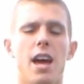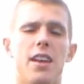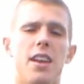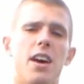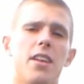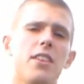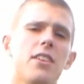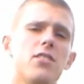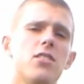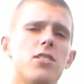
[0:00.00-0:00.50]

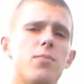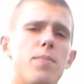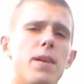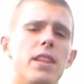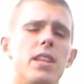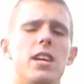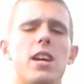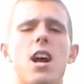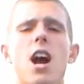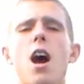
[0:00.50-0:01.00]
Now this has
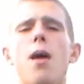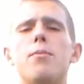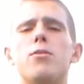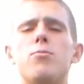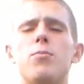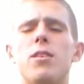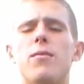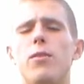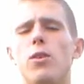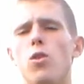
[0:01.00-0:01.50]
been the
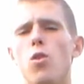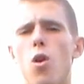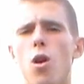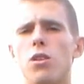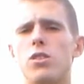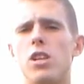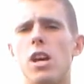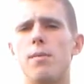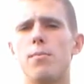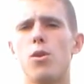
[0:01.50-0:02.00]
accomplishment of a
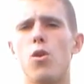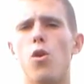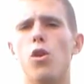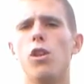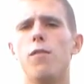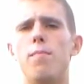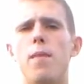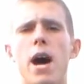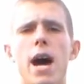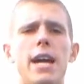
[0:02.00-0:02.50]
longtime
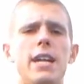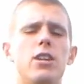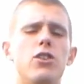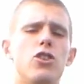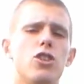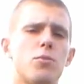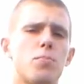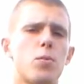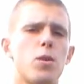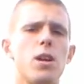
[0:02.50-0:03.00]
goal of mine, and
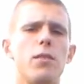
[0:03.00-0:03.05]
just